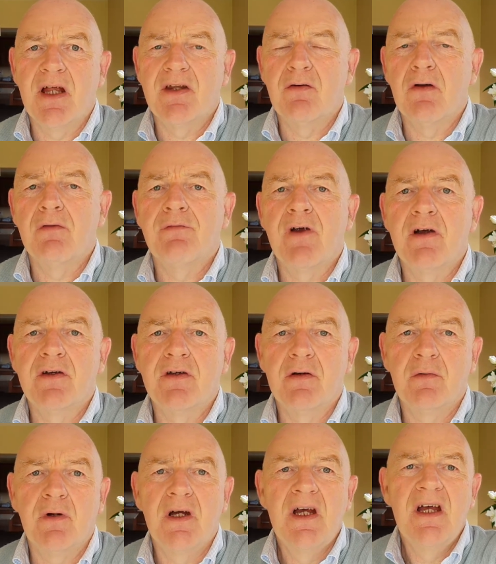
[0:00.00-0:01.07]
and they referred
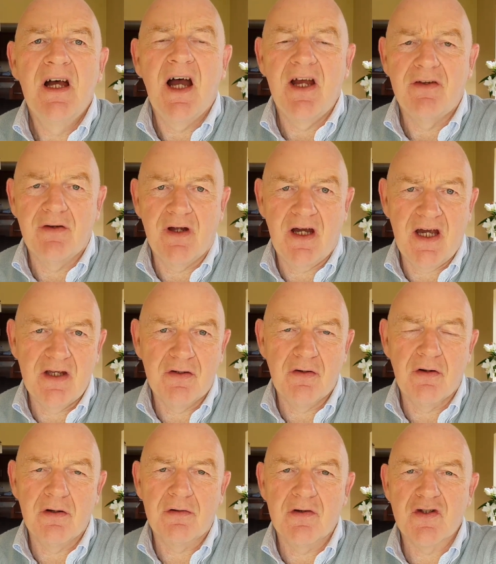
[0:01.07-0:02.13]
to either a High
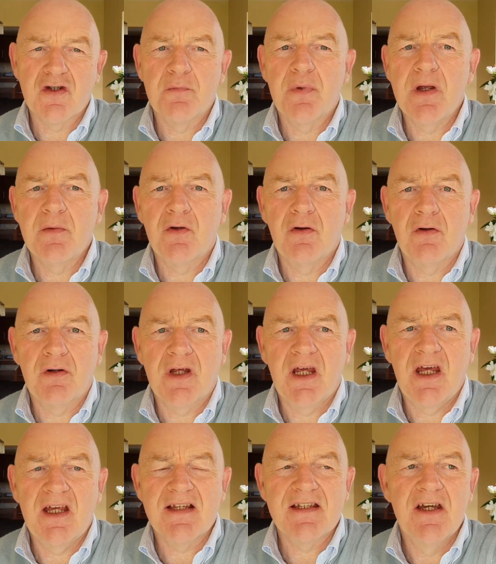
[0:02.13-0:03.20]
Court or a Supreme Court
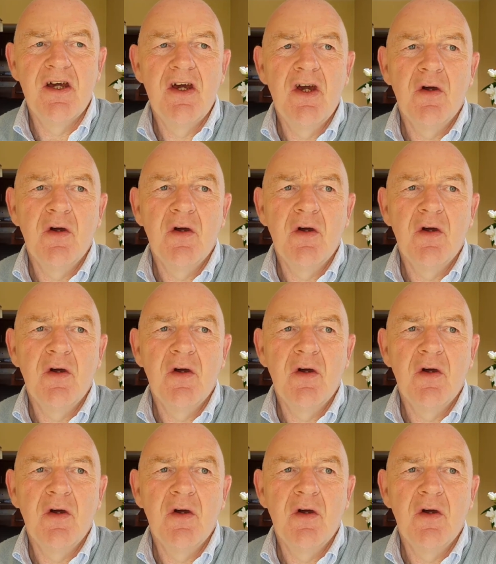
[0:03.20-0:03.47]
case